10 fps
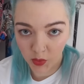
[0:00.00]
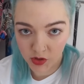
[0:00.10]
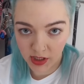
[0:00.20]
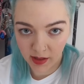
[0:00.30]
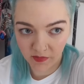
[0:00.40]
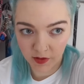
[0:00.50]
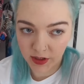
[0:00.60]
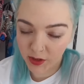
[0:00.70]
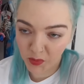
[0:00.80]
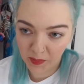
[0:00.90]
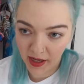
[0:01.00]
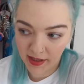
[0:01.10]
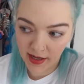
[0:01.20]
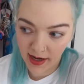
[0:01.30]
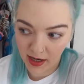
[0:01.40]
But I'm feeling a little bit
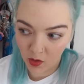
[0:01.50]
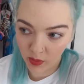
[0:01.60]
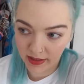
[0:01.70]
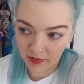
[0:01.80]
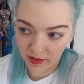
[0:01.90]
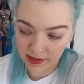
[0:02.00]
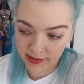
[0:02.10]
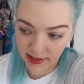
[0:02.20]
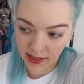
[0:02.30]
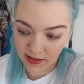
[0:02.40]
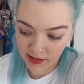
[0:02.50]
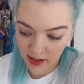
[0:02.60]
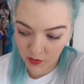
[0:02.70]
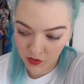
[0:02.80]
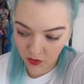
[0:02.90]
better now, and if I stay in the
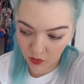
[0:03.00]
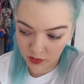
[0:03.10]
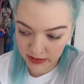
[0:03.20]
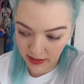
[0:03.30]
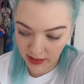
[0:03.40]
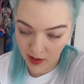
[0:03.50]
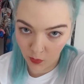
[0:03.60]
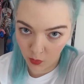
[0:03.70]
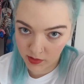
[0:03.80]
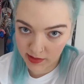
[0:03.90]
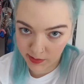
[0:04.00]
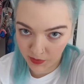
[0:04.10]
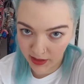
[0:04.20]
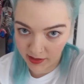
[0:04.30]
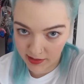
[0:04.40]
house all day, I won't sleep
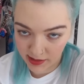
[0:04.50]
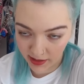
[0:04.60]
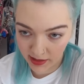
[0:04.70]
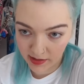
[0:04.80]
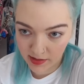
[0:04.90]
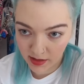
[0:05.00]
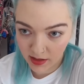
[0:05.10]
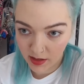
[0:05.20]
again tonight.